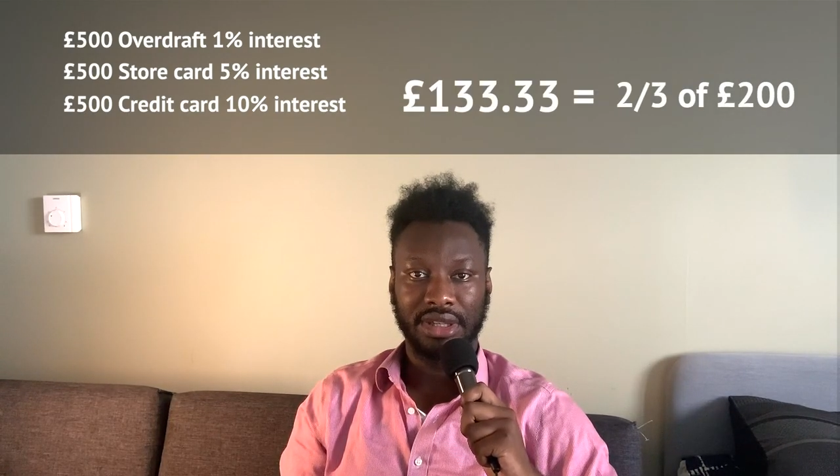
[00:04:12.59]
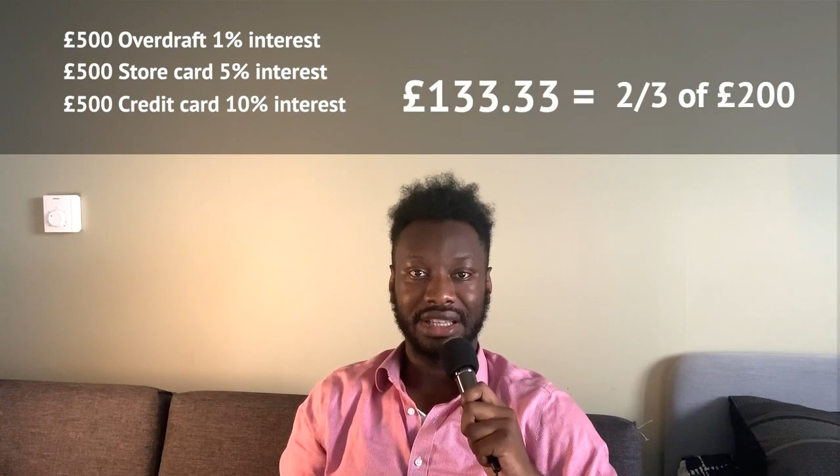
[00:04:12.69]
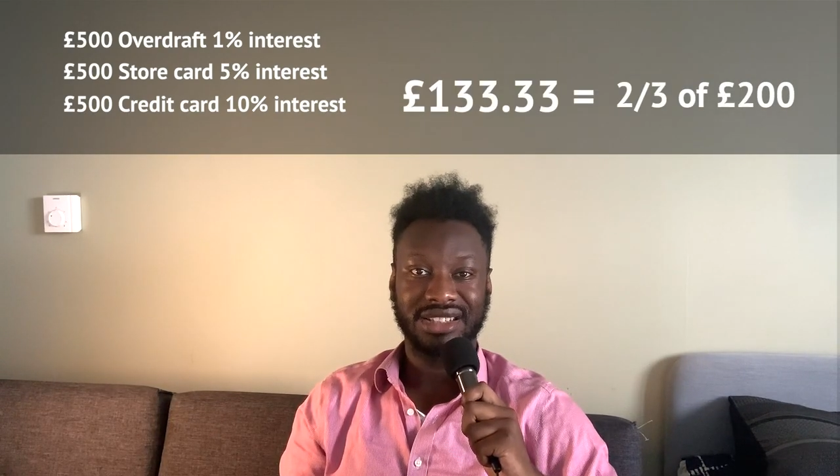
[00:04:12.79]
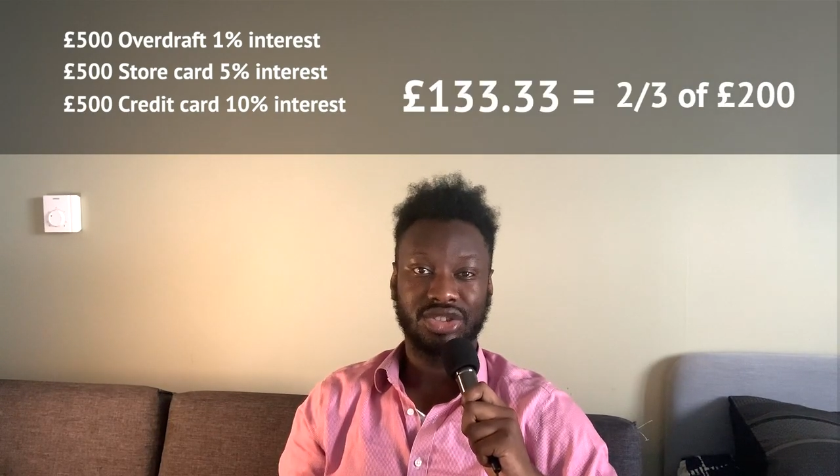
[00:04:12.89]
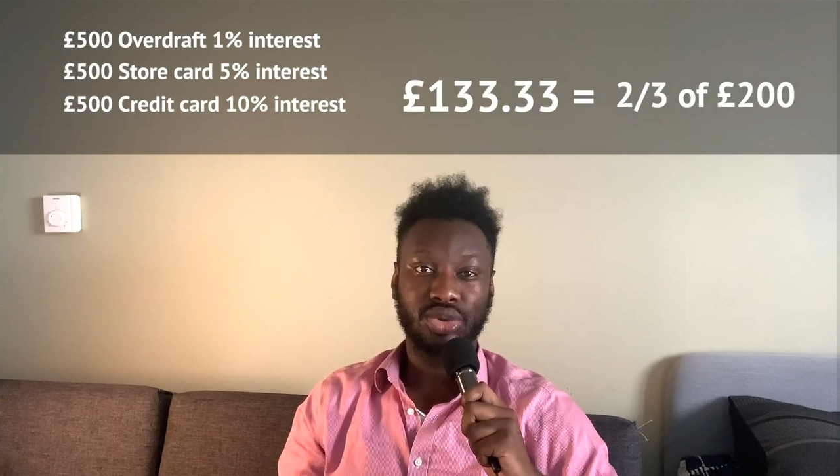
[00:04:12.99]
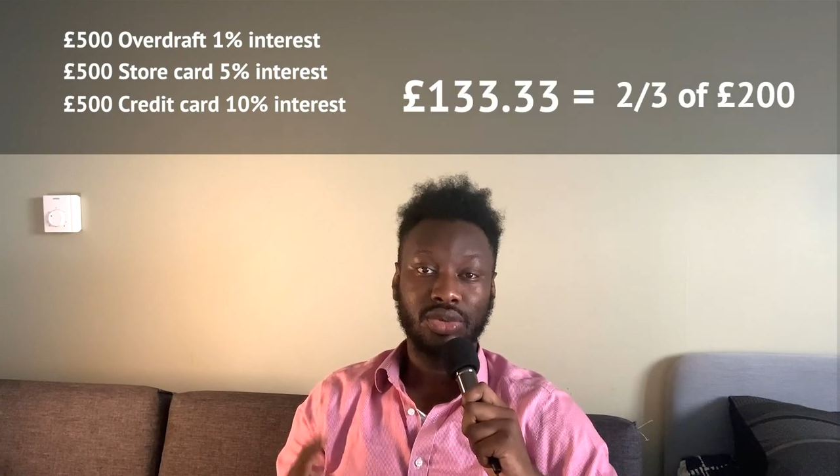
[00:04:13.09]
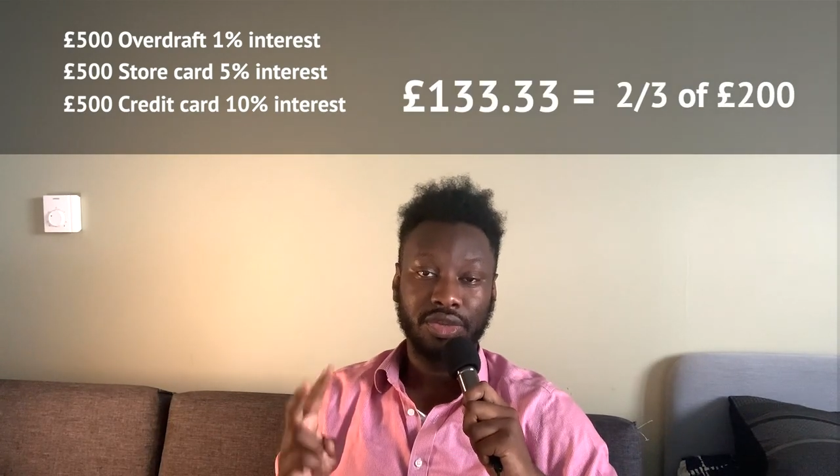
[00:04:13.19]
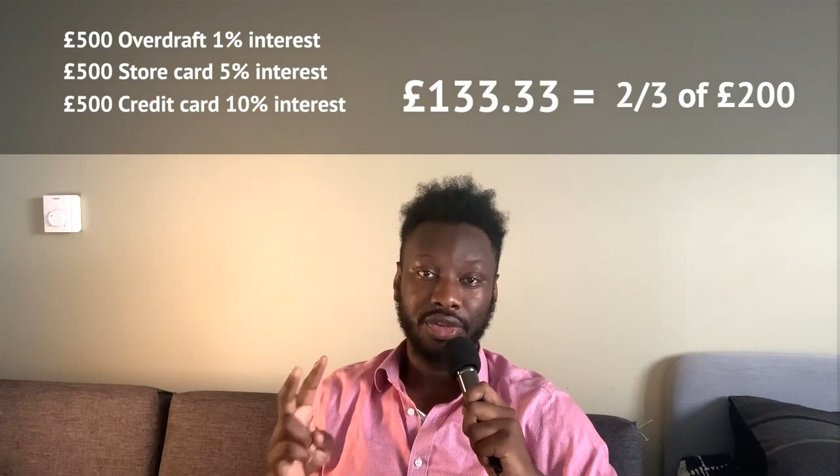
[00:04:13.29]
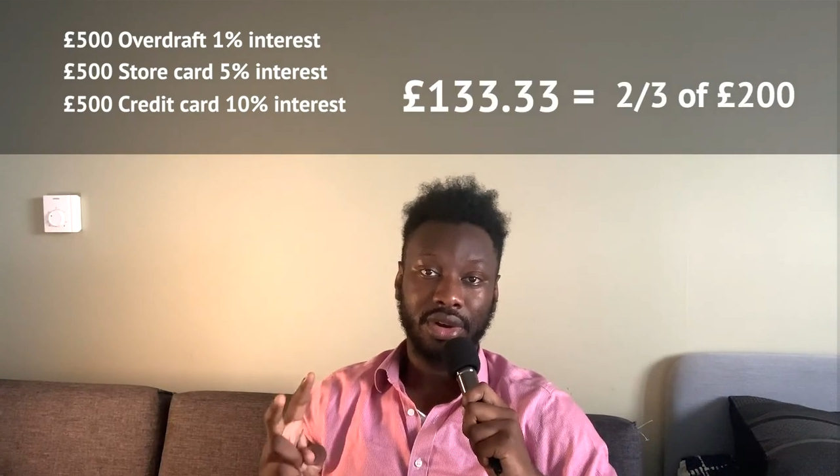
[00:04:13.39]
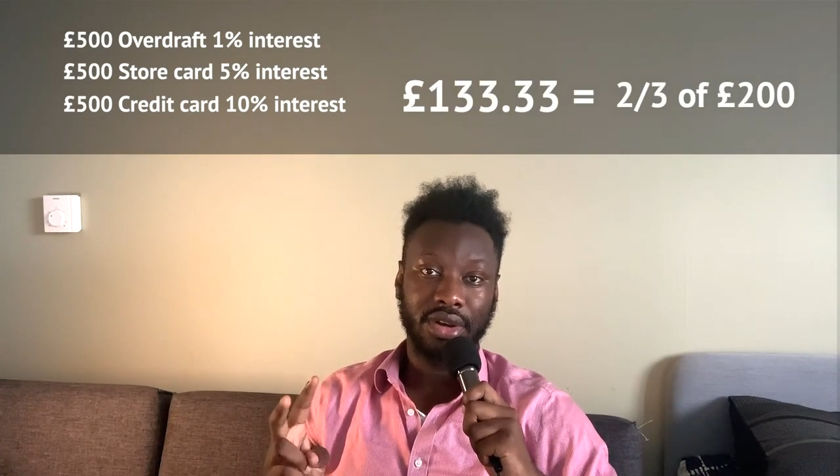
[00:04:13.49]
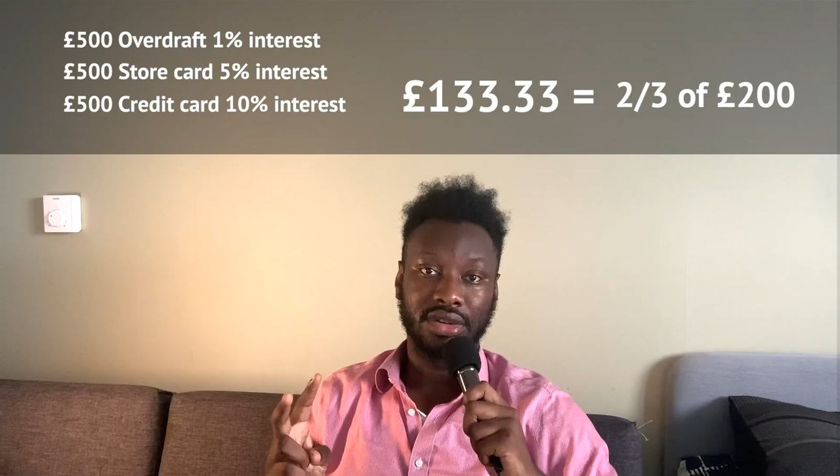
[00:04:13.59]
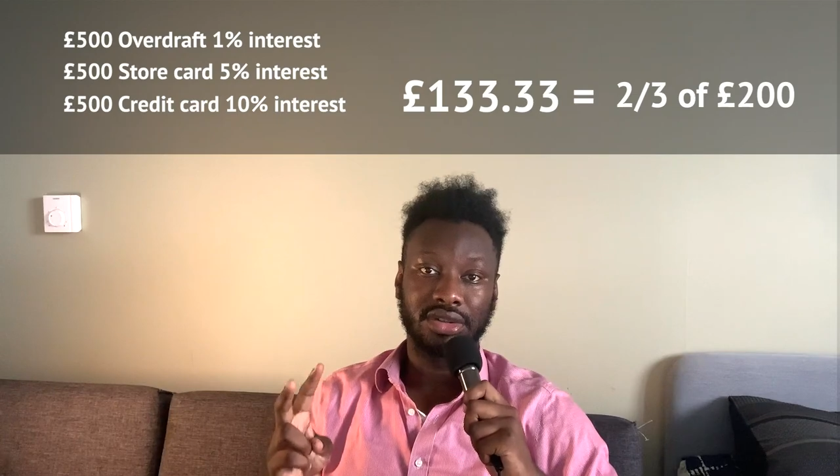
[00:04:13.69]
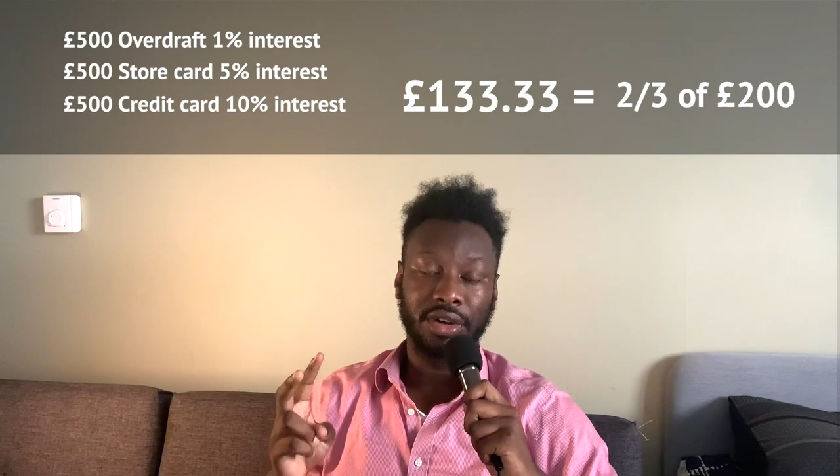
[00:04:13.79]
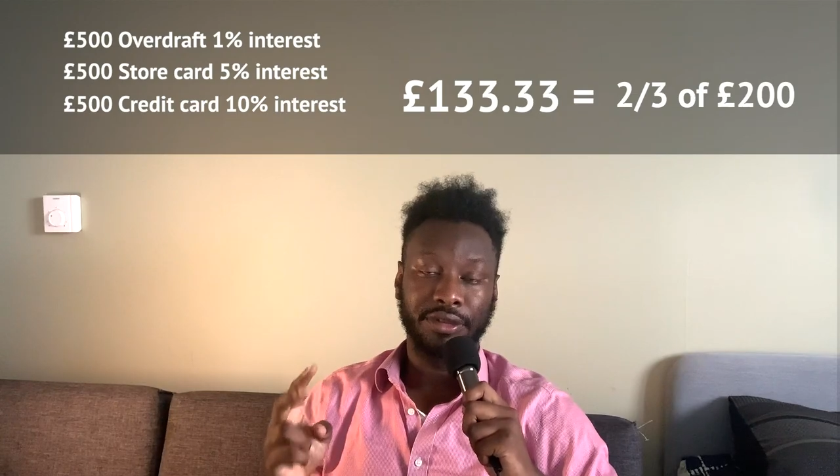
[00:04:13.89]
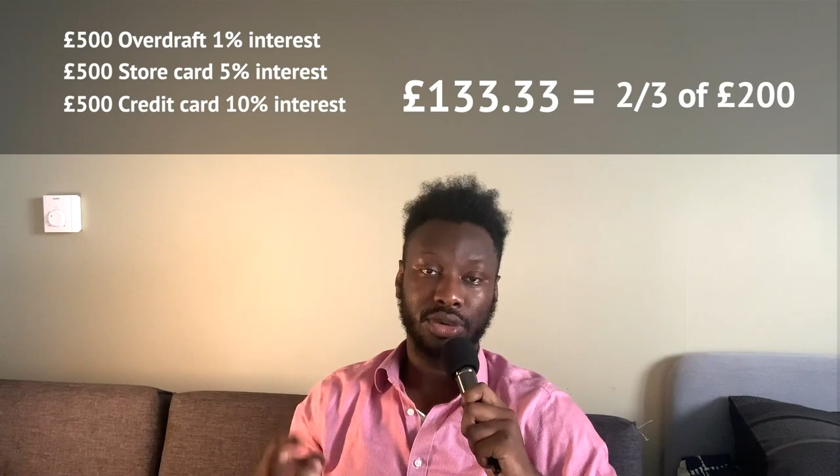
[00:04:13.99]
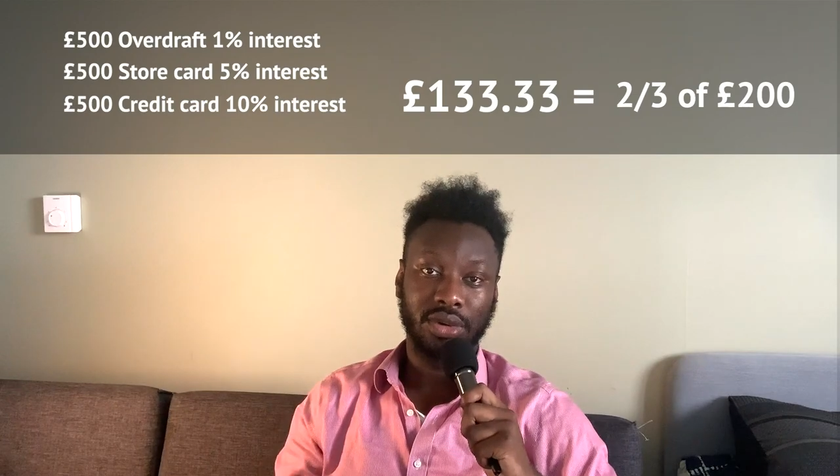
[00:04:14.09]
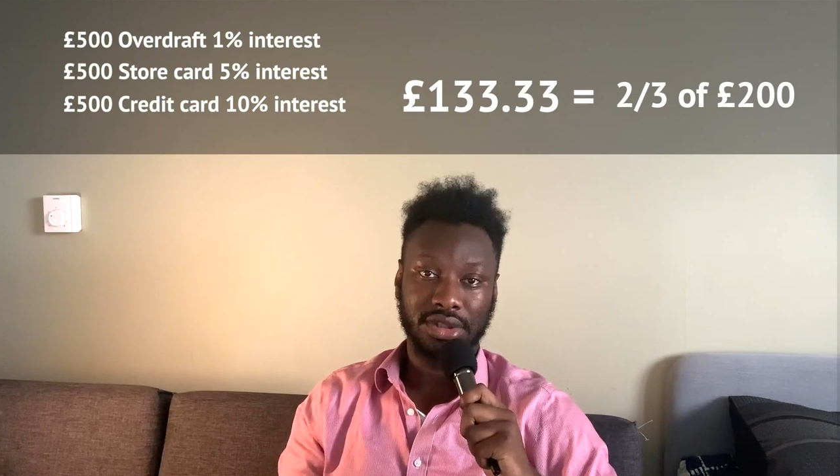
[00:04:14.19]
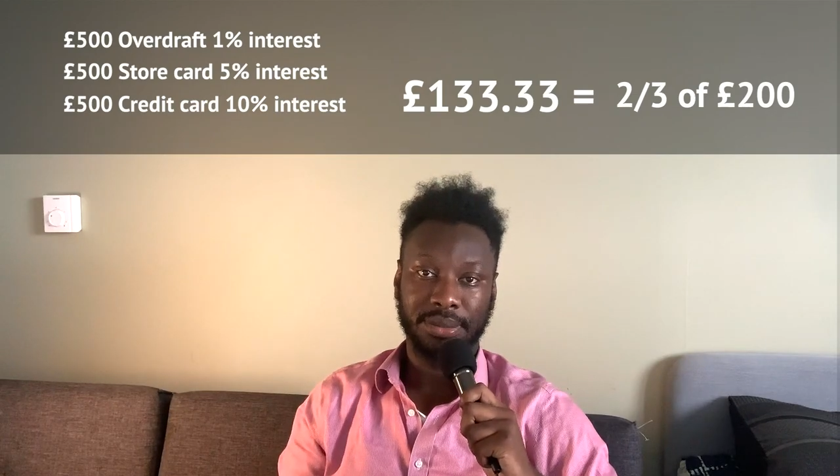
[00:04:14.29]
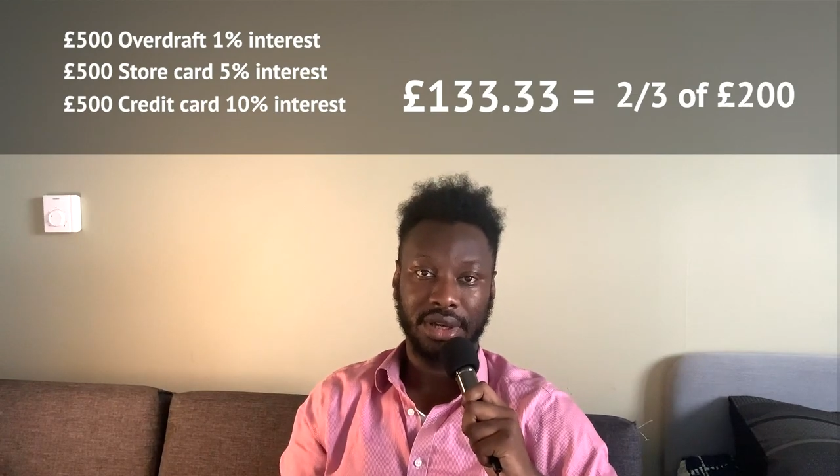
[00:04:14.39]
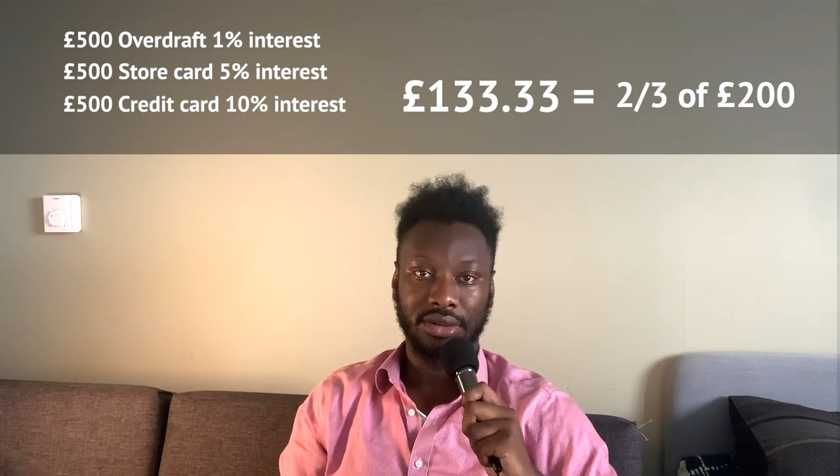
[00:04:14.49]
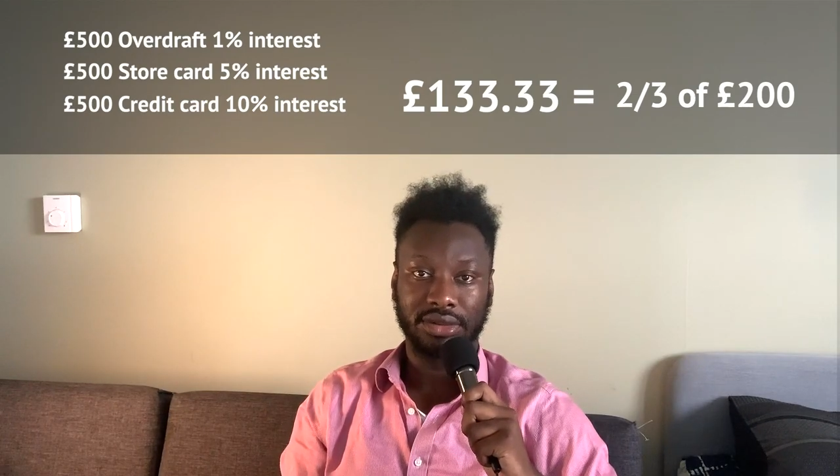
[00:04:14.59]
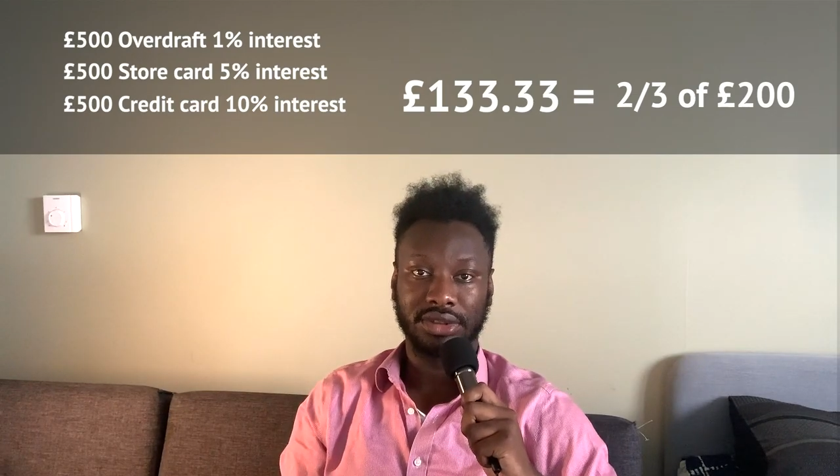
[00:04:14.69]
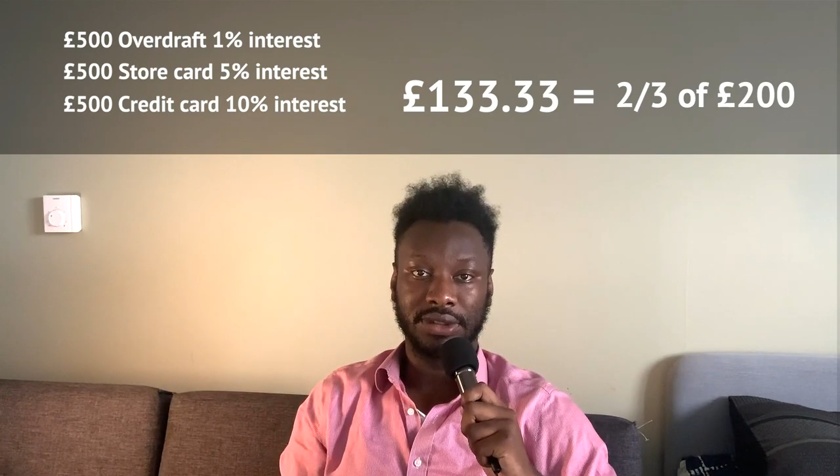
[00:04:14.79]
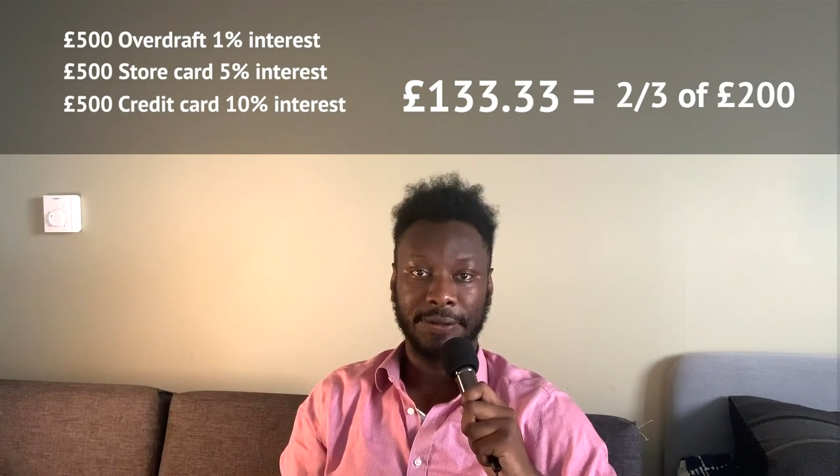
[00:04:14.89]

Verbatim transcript: That's two thirds of £200